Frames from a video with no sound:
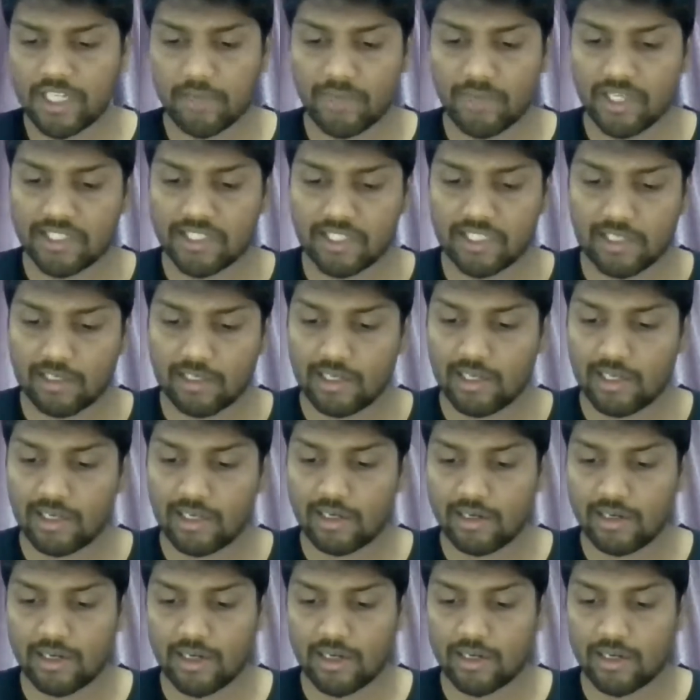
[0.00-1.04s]
basically,
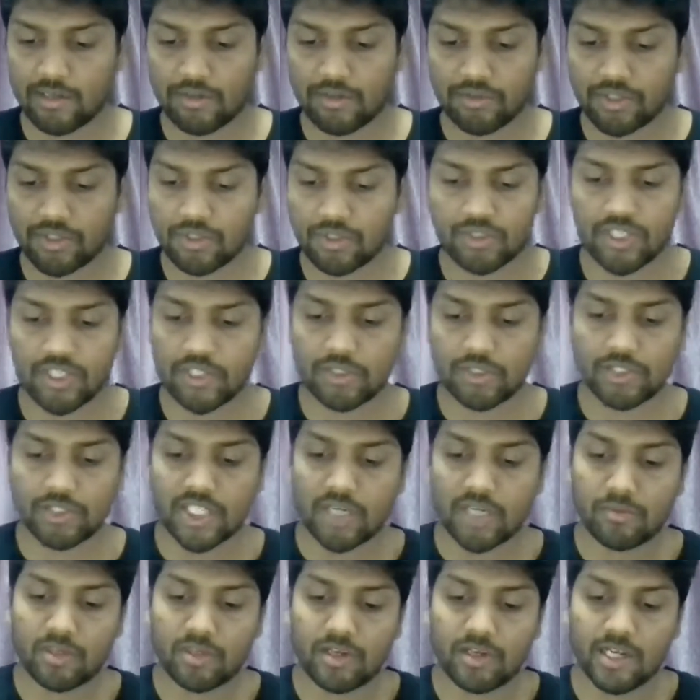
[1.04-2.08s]
just to
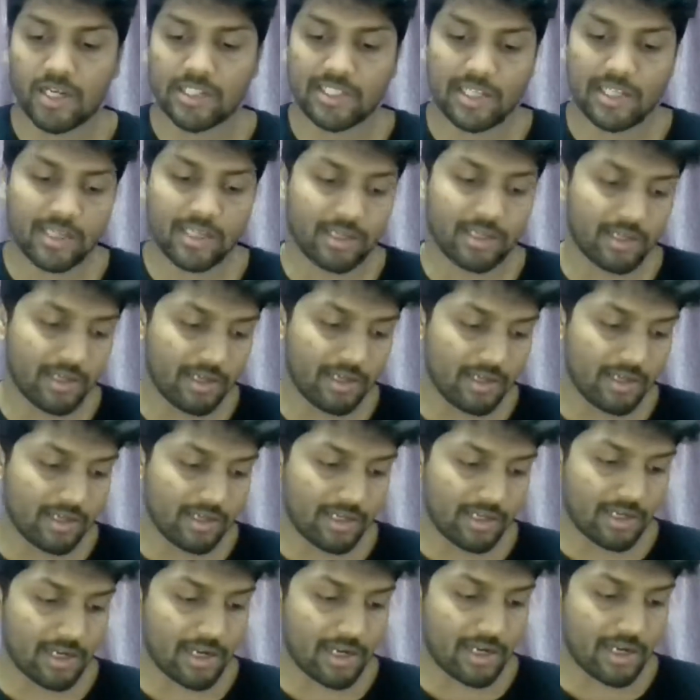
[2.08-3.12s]
summarize, like
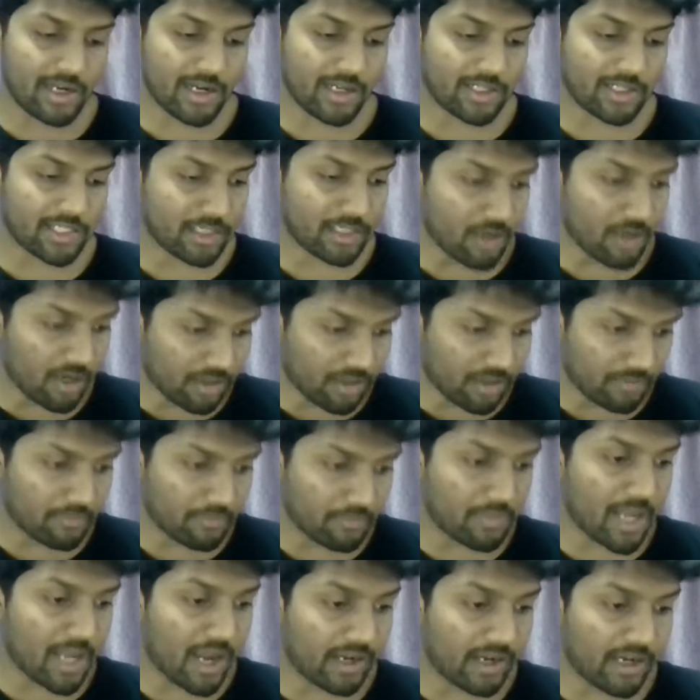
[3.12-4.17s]
it's not
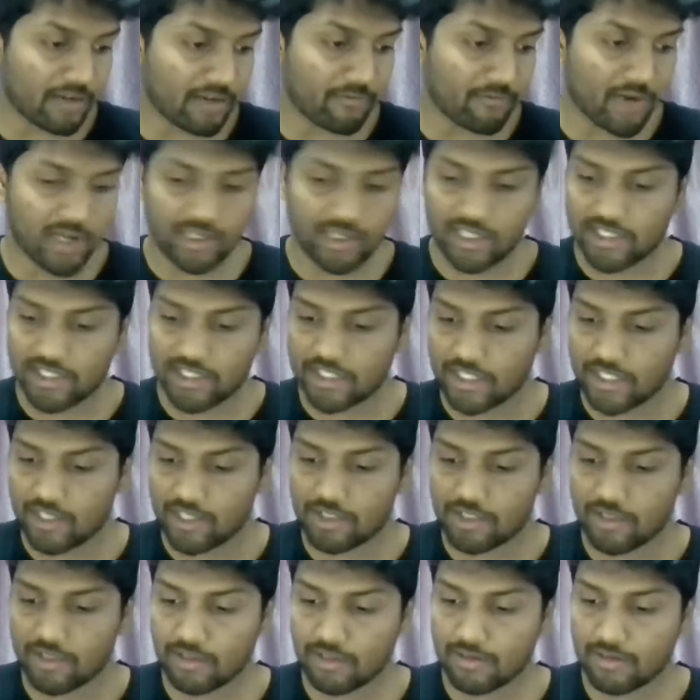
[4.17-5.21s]
black and white
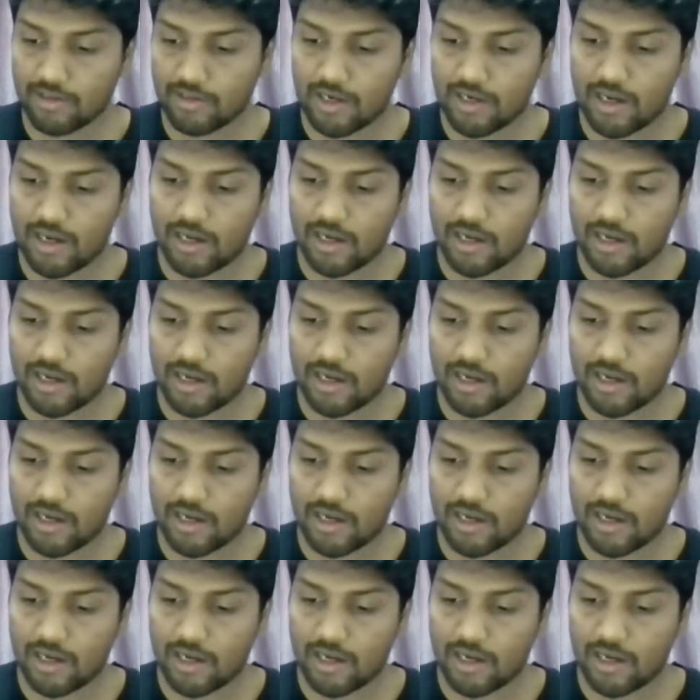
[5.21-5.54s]
decision.